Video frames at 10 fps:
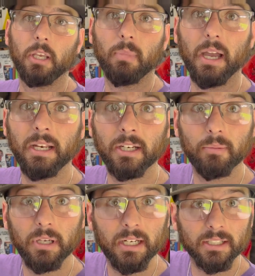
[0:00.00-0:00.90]
you might end
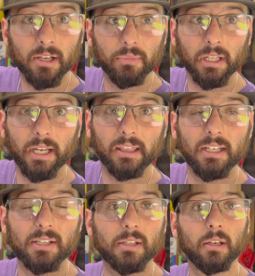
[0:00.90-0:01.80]
up needing something like
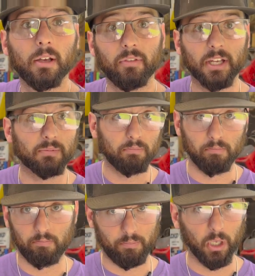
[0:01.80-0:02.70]
this that's
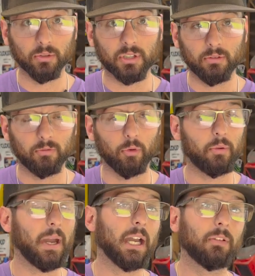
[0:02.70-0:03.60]
built for the
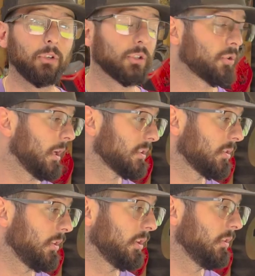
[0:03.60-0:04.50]
back of your truck
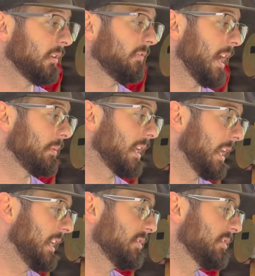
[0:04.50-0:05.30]
so that you can fabricate